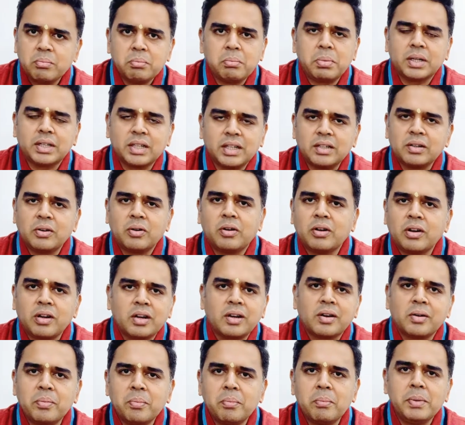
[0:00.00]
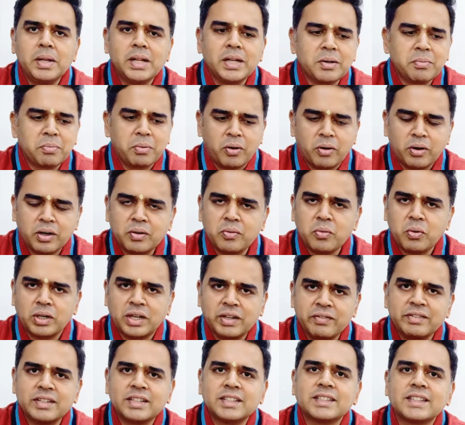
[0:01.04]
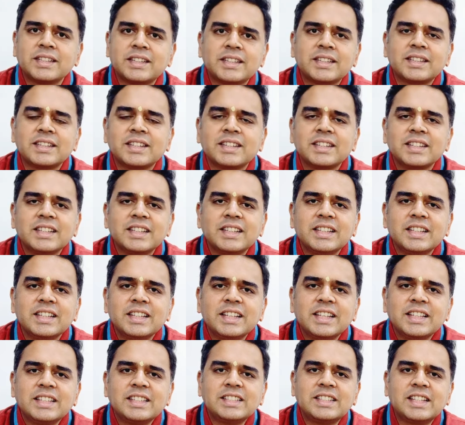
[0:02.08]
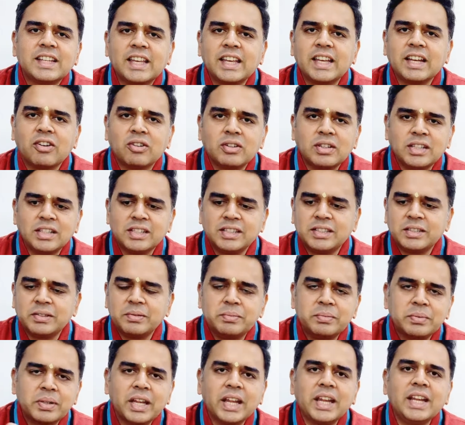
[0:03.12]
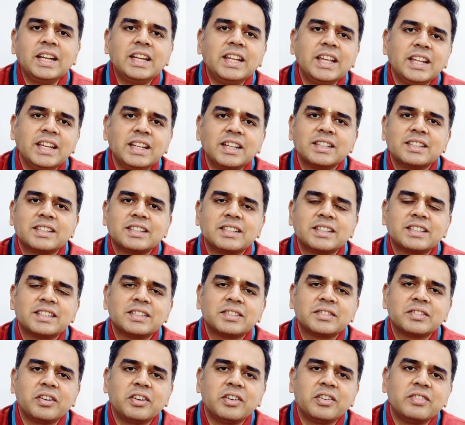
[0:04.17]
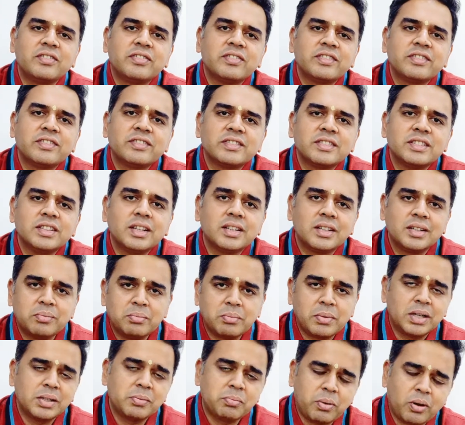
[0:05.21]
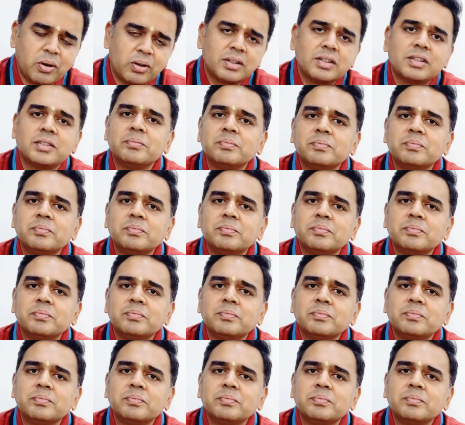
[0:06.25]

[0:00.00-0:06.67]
butter or milk product, whatever is sticking on the interiors of the mud pot.